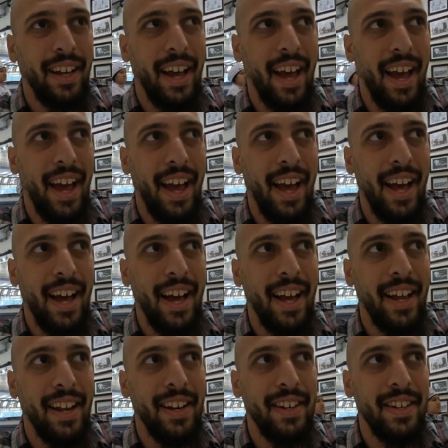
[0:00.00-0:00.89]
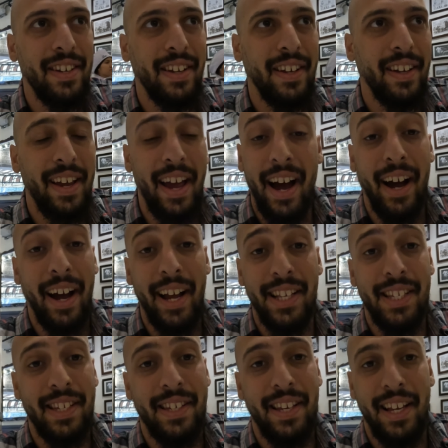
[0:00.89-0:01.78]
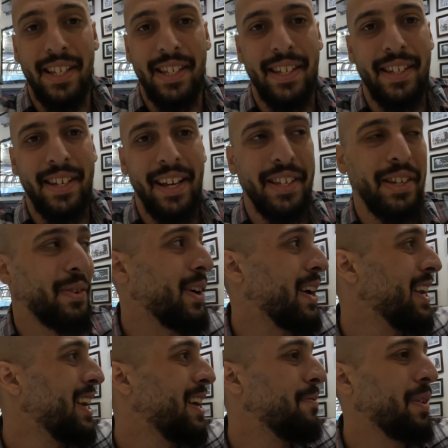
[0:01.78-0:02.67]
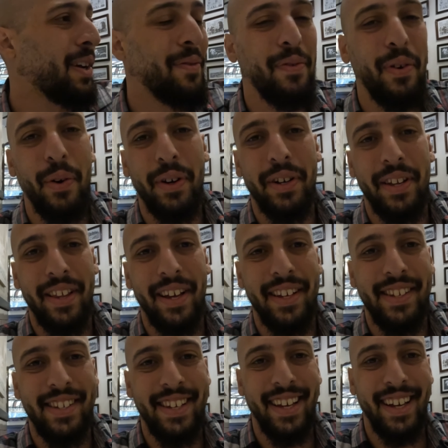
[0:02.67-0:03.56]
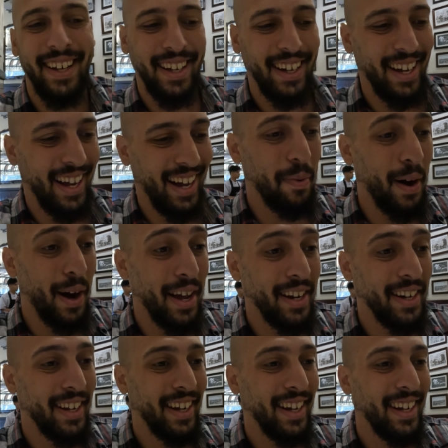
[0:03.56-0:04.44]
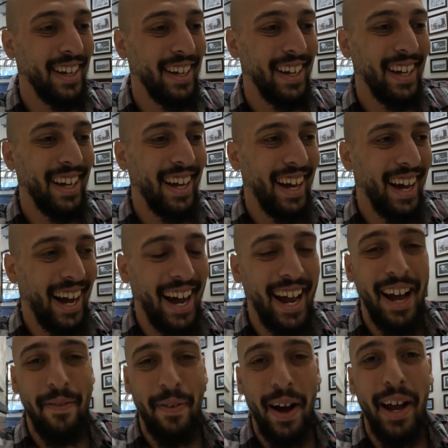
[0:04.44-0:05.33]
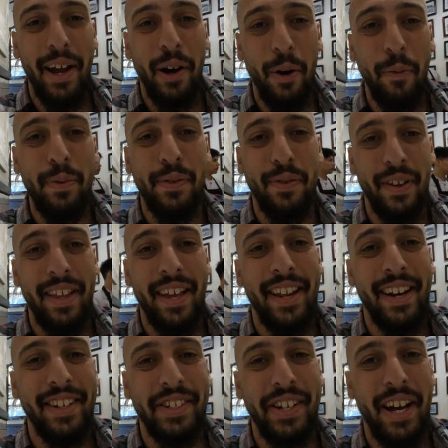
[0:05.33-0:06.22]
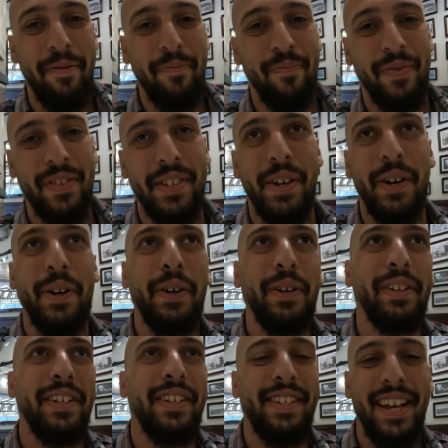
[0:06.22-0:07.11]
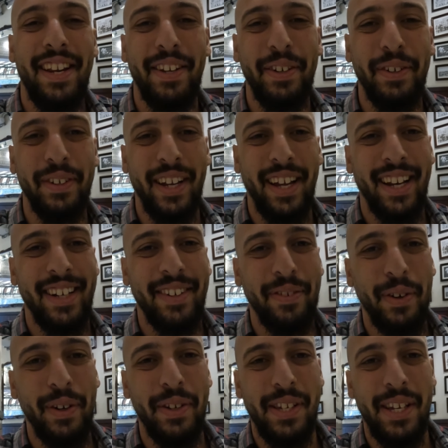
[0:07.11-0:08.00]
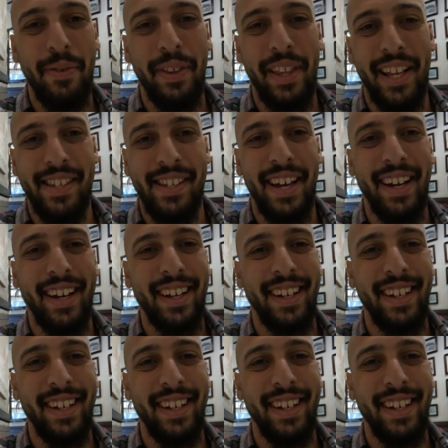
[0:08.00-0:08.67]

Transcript: And yeah, it's great. I'm looking forward to this. But I have high hopes for the hidden gem, so stay tuned and we'll see what that's like.